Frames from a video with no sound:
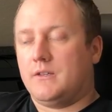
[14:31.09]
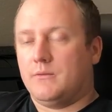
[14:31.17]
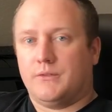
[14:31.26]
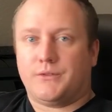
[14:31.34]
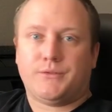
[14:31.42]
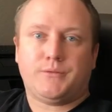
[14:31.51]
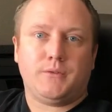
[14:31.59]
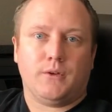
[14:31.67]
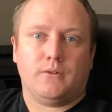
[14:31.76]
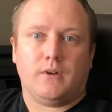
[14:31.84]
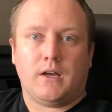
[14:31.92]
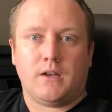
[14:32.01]
He was you
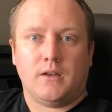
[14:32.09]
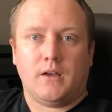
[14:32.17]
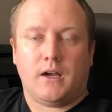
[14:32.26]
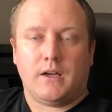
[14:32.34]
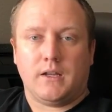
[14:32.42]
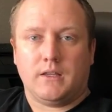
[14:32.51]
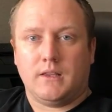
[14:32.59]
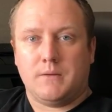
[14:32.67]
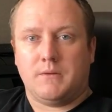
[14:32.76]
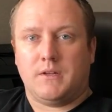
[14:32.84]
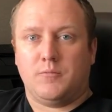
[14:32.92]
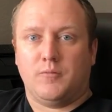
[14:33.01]
know on a on a
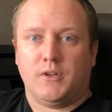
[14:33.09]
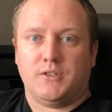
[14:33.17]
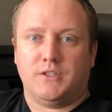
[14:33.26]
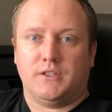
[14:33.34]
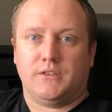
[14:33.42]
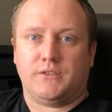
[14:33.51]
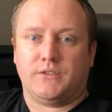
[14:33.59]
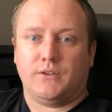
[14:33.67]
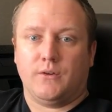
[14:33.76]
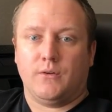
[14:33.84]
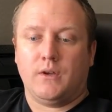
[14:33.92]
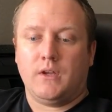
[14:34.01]
limited budget,
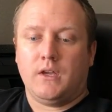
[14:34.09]
so